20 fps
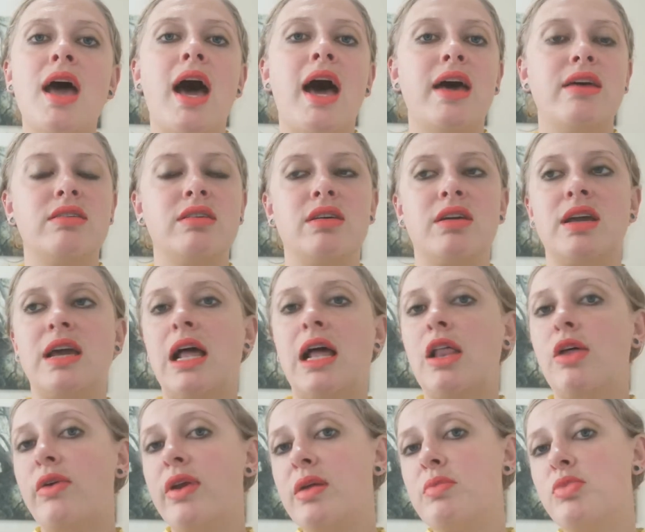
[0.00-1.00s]
either
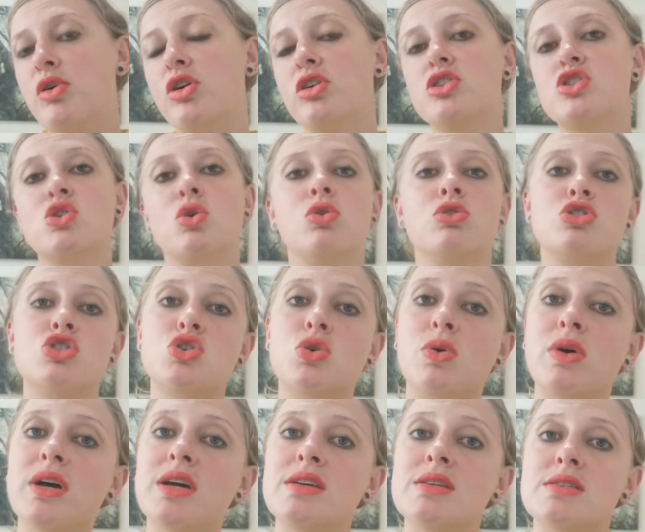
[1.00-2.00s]
coloring books or
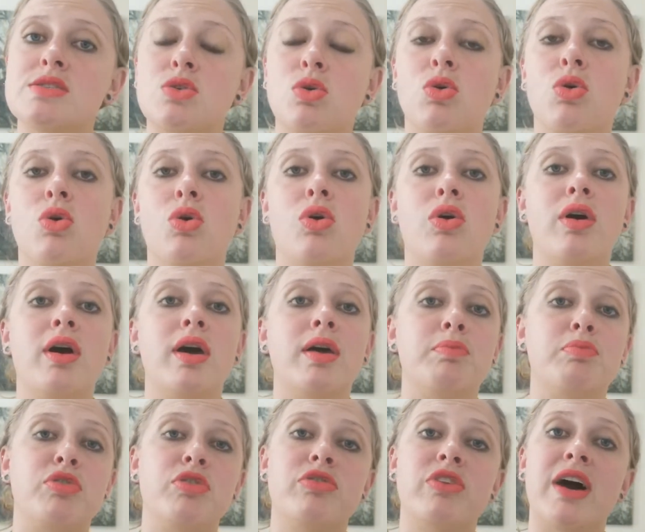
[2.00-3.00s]
toys or
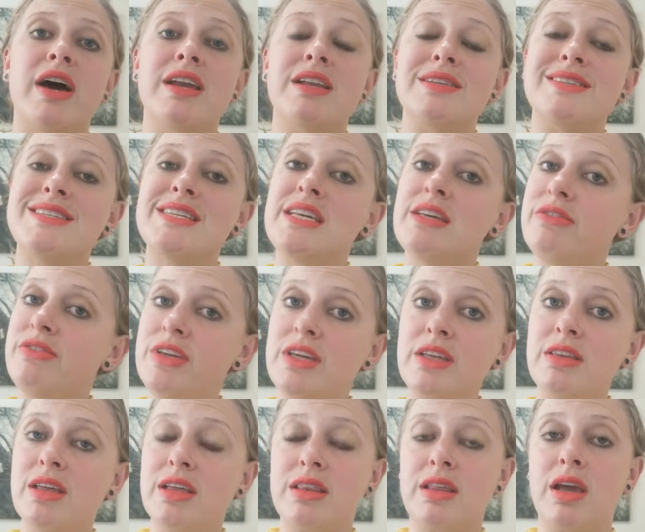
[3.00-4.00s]
provide a
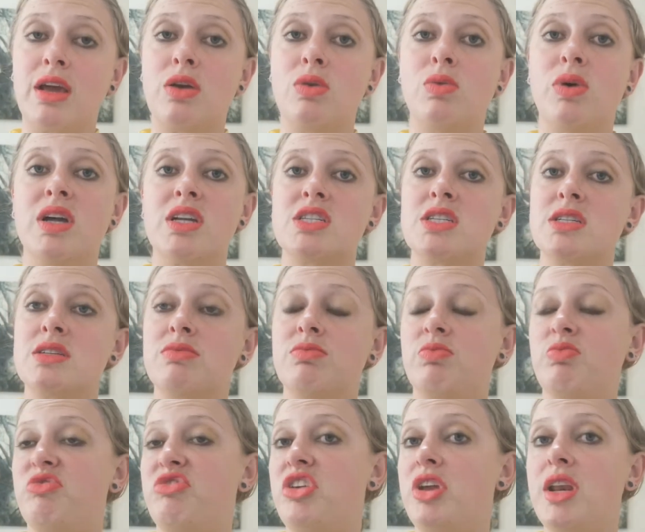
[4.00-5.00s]
TV that they can watch
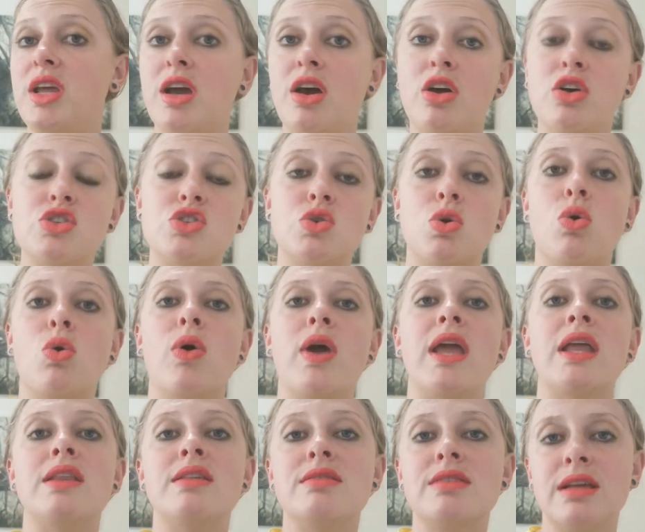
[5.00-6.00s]
videos or
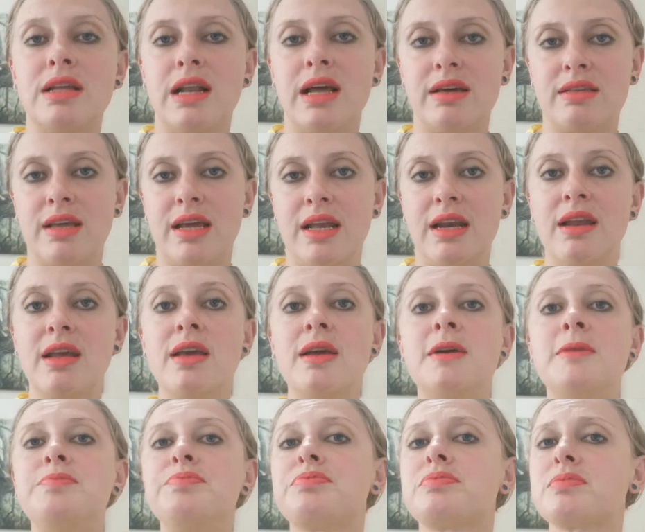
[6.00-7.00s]
anything like that.
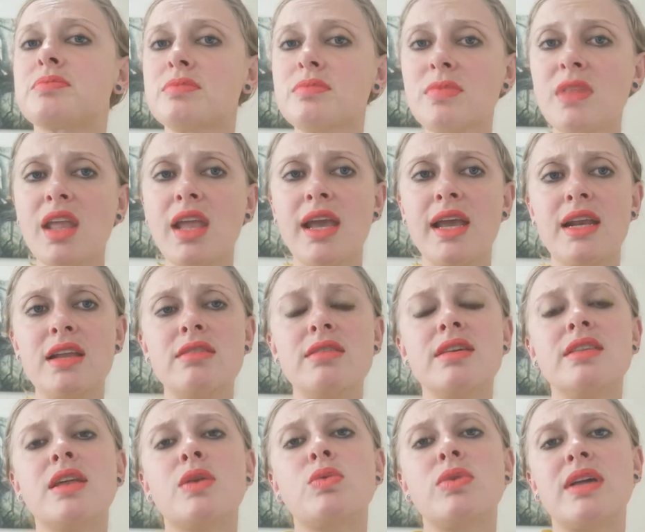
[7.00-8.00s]

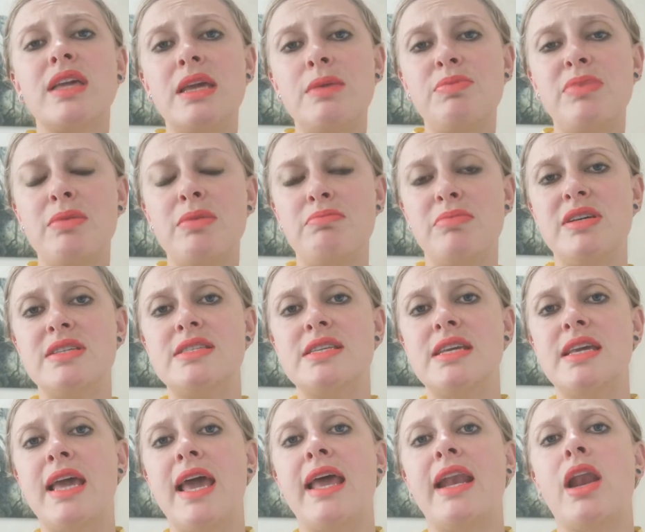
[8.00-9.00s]
Anything that will keep them
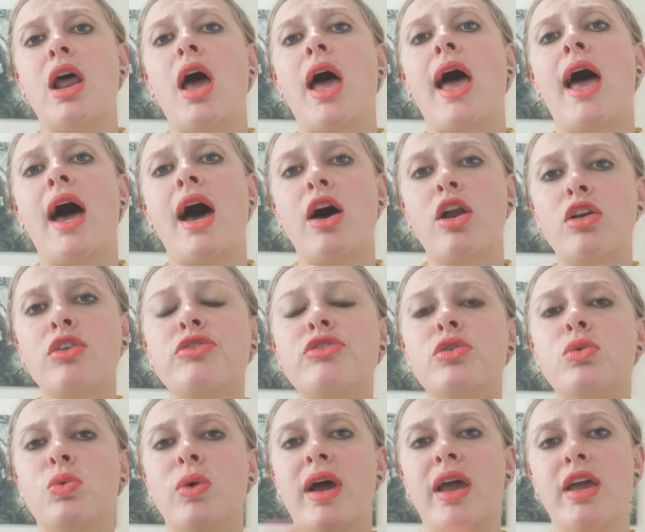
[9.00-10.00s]
busy and out of
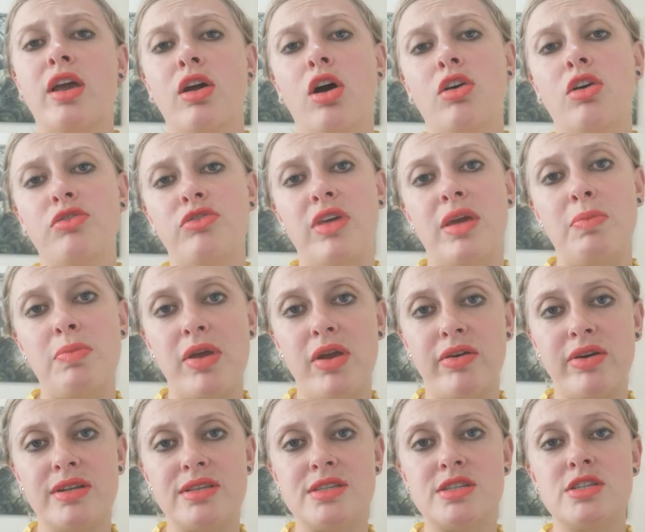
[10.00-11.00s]
the way of their
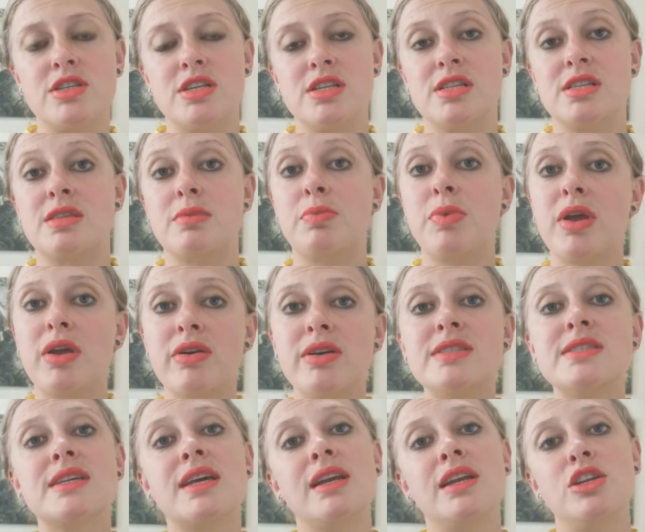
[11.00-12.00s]
parents so that the
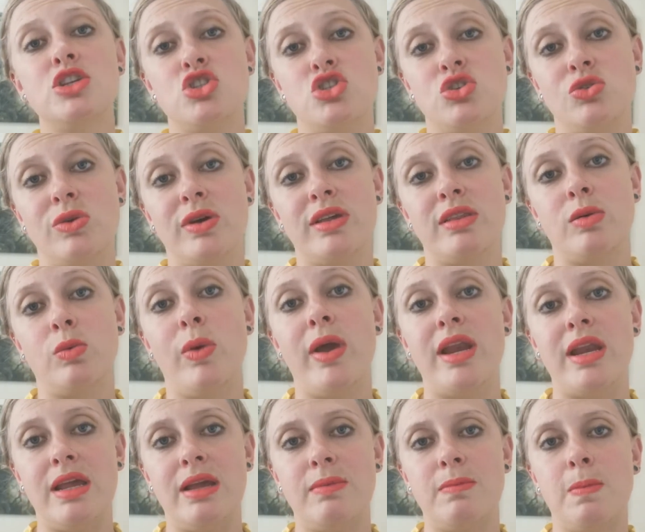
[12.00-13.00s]
parents can enjoy the
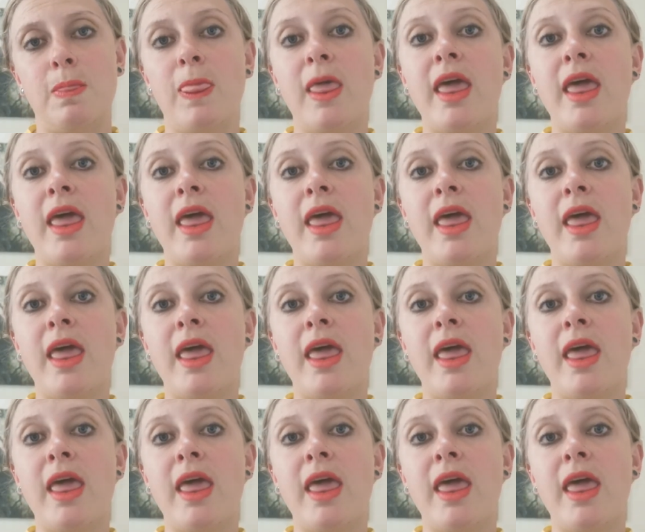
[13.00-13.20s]
wedding.